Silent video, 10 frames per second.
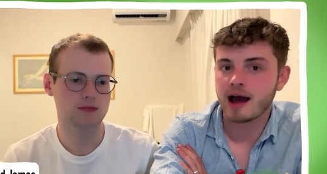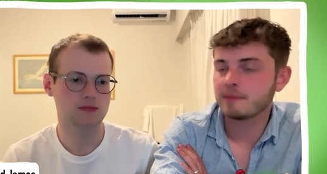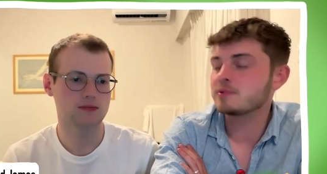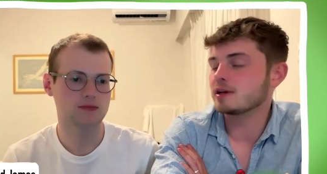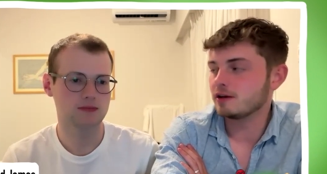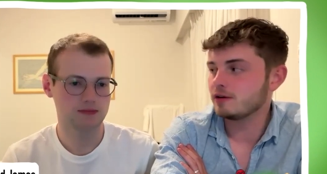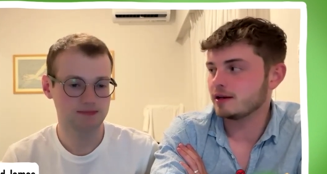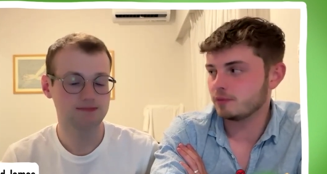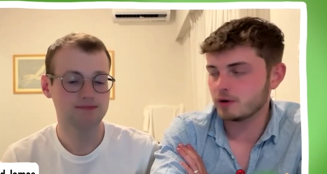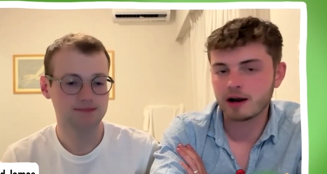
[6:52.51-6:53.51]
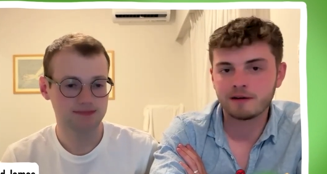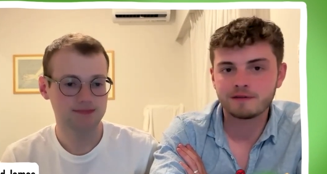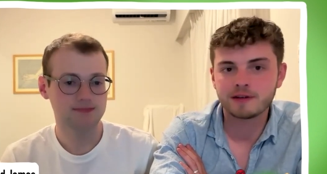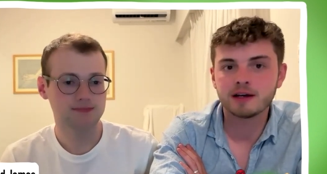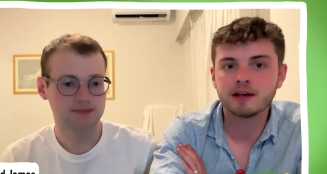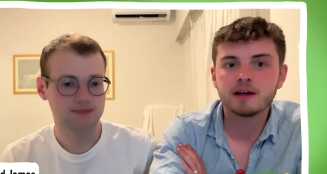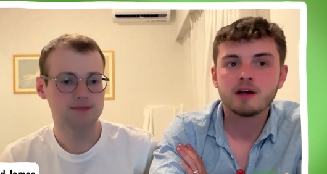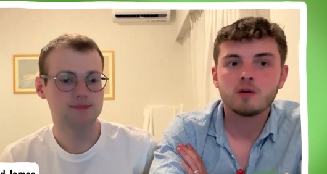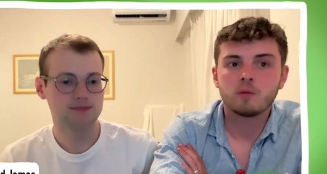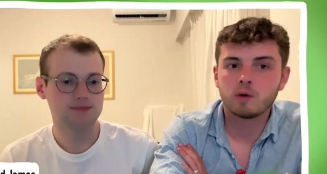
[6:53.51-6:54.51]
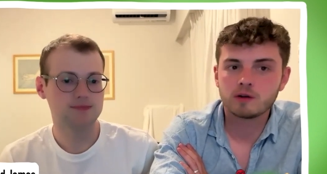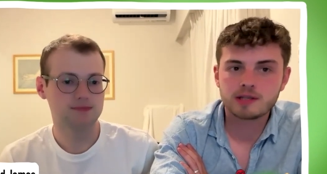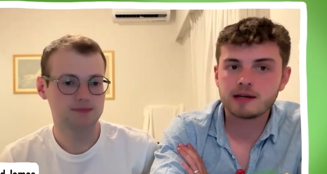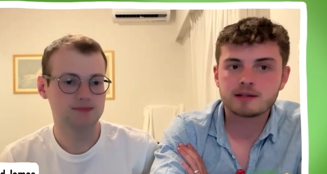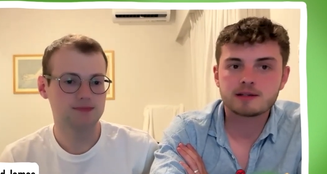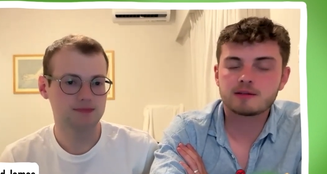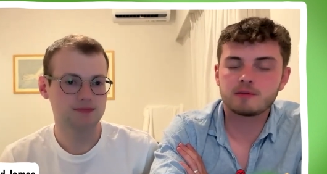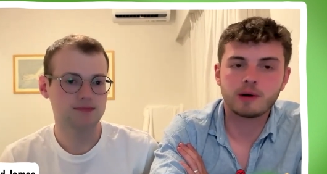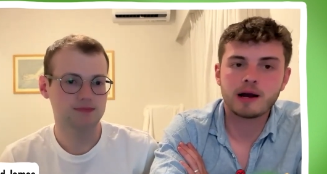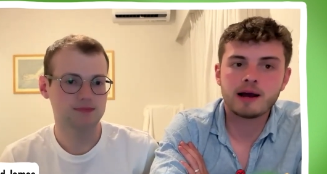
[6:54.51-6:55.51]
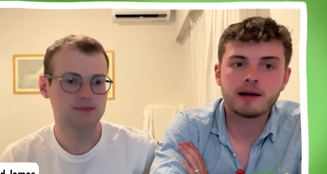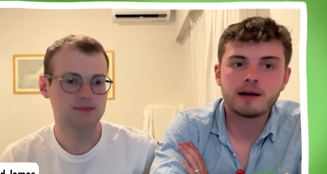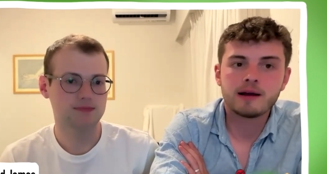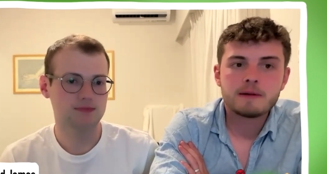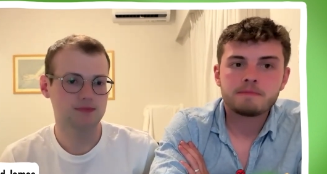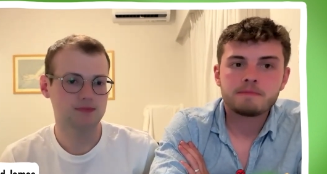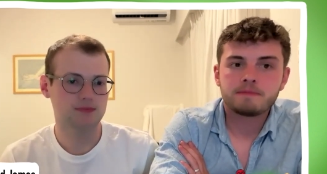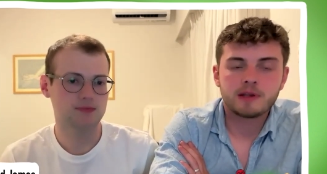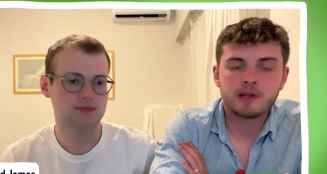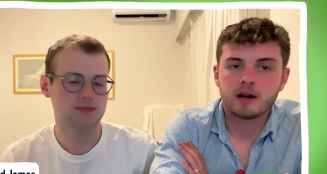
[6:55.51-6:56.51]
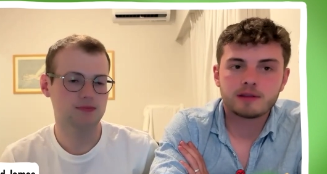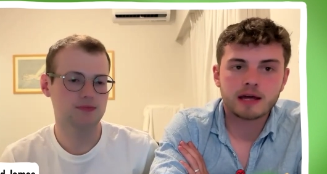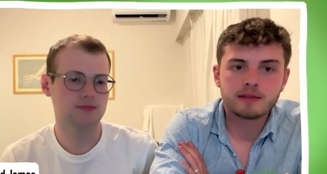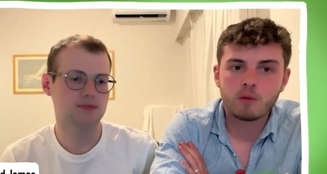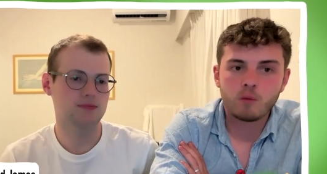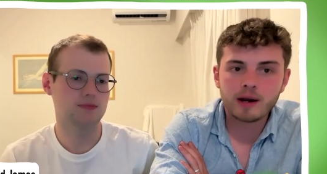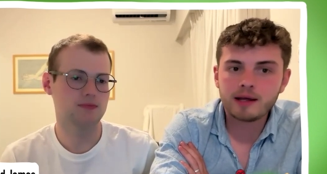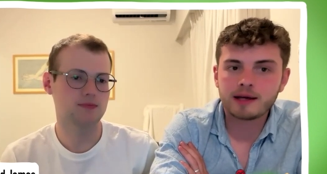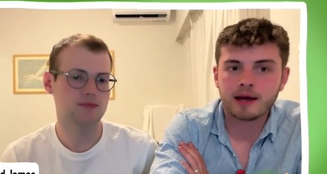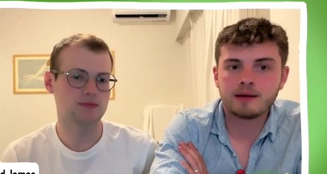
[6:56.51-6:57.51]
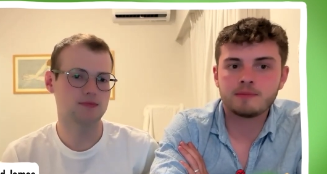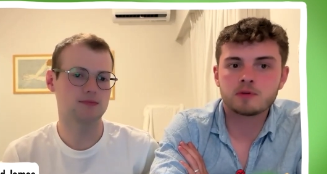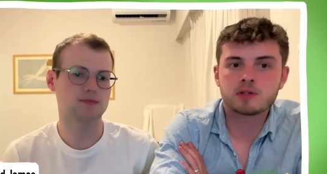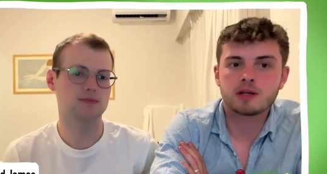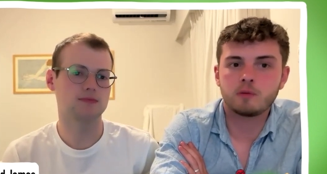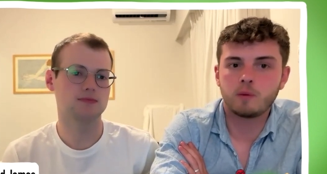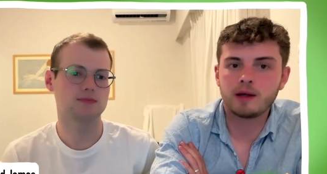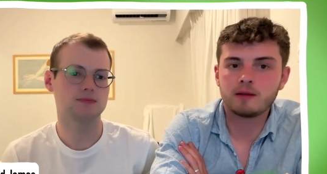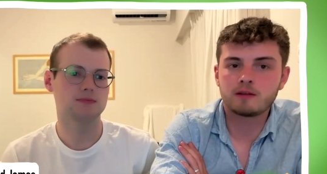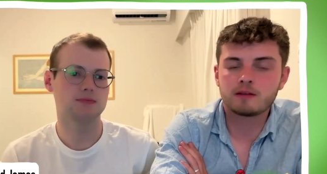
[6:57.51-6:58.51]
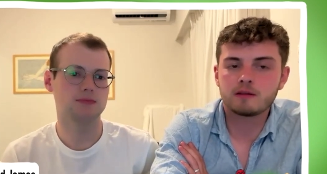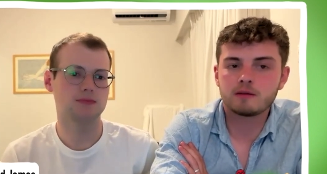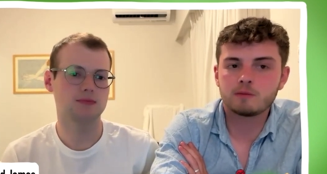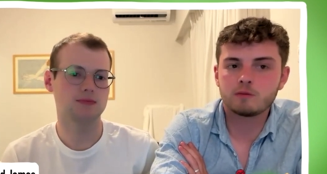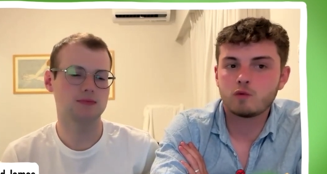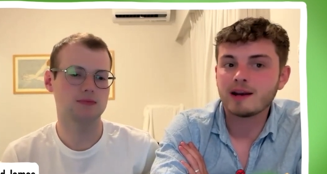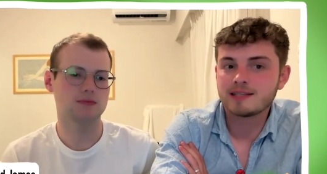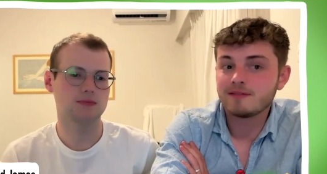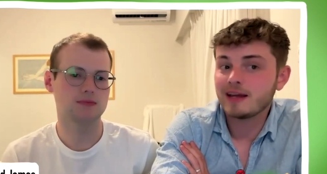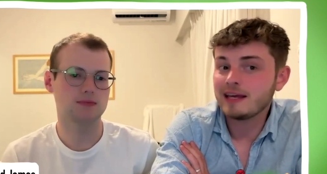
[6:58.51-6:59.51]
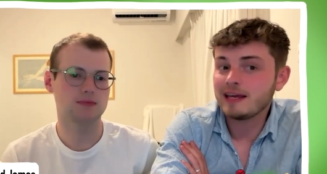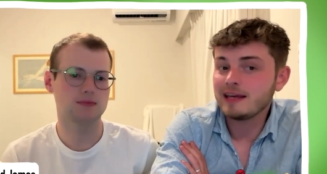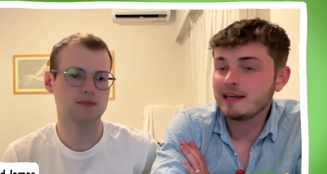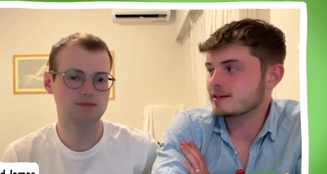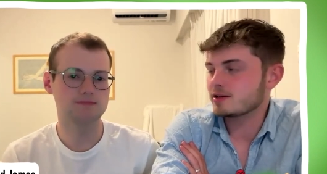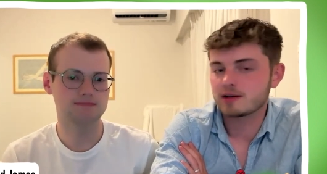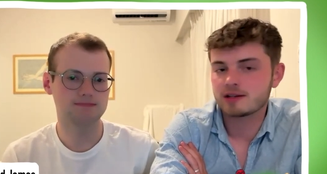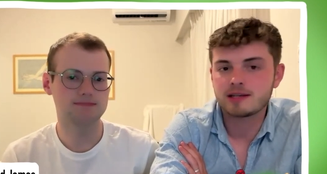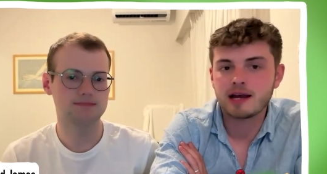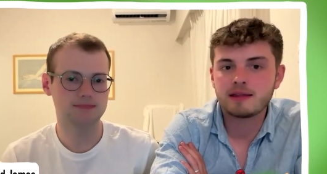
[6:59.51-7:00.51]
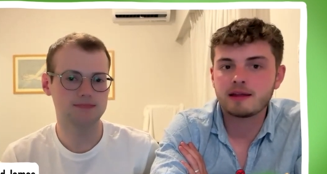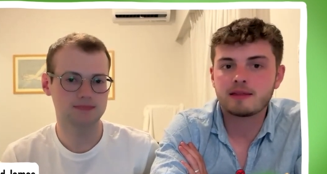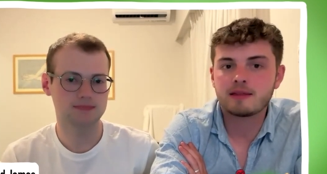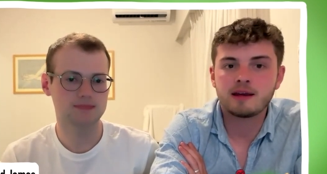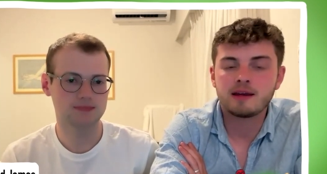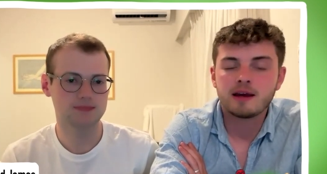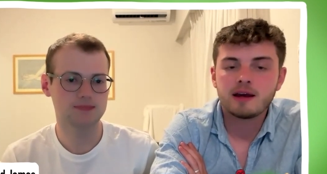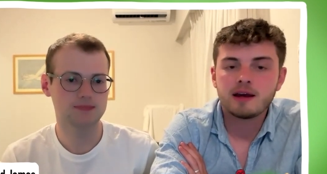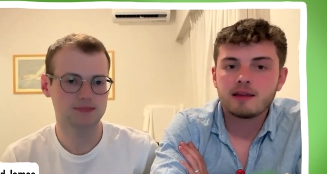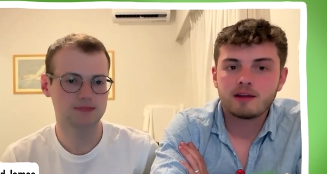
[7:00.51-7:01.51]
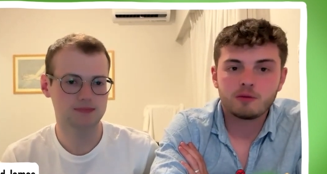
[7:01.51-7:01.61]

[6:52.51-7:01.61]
Speaker 1: absolutely were after mm. was this, where you know they're, they're winning games with relative ease. It's got to say that they they